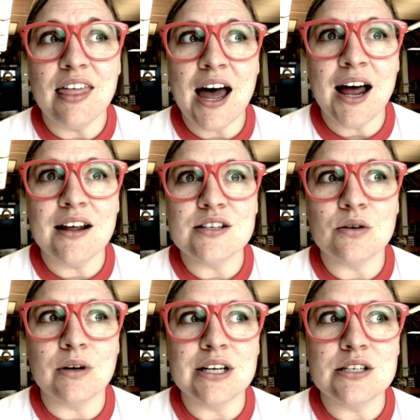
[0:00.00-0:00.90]
That is
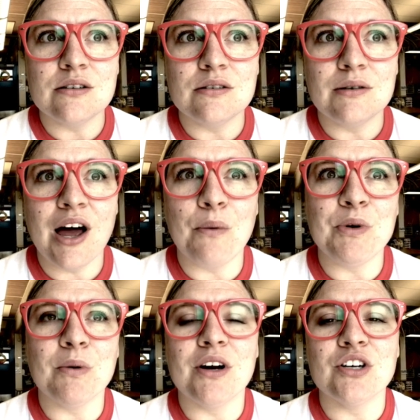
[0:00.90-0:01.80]
going to
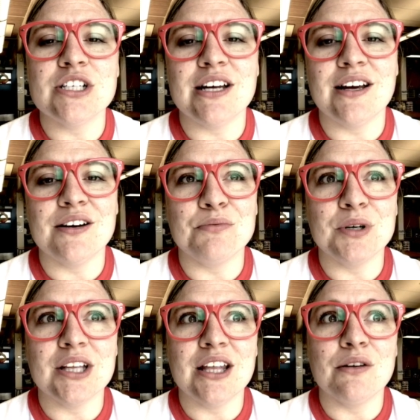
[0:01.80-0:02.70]
help you understand
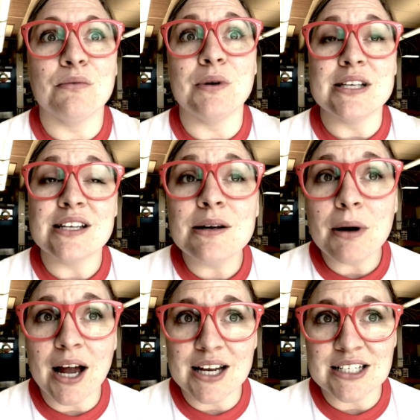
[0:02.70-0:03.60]
really the reasoning
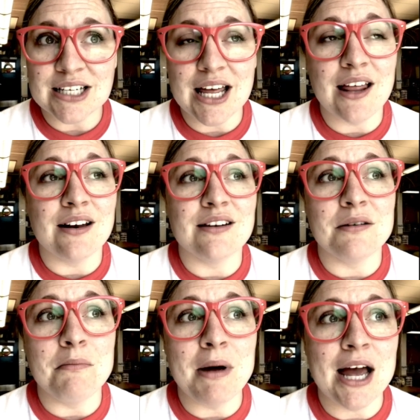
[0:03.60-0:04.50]
behind it and
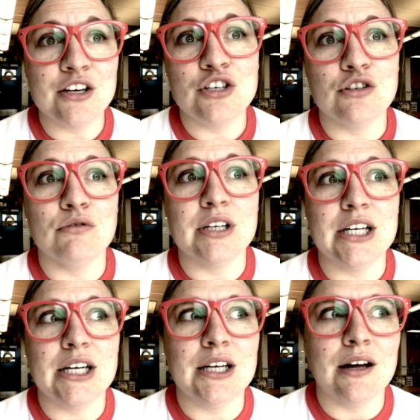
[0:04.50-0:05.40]
the
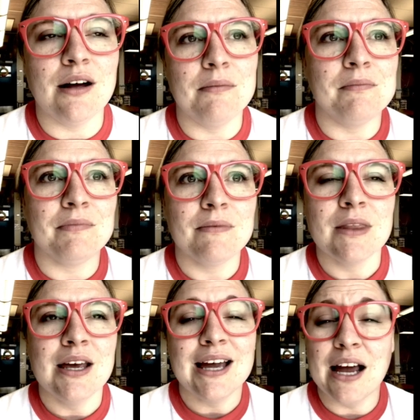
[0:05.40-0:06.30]
mastery
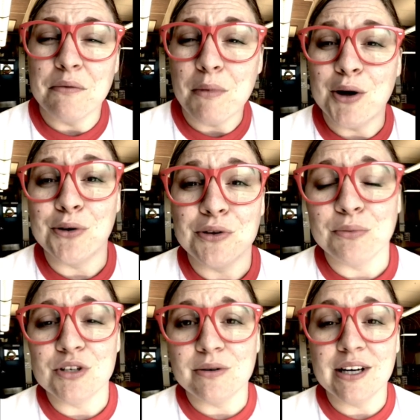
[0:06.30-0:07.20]
kind of model that
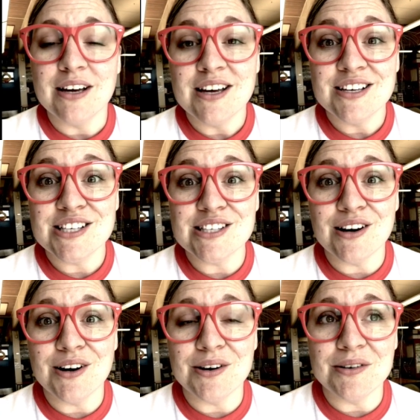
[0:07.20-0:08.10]
we're doing.
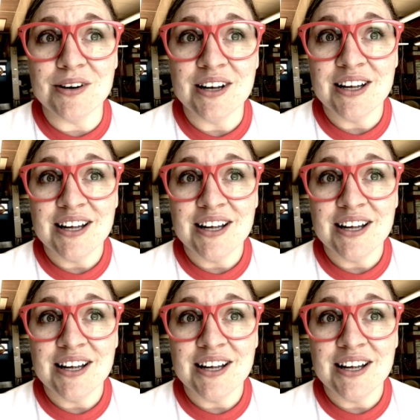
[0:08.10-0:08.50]
So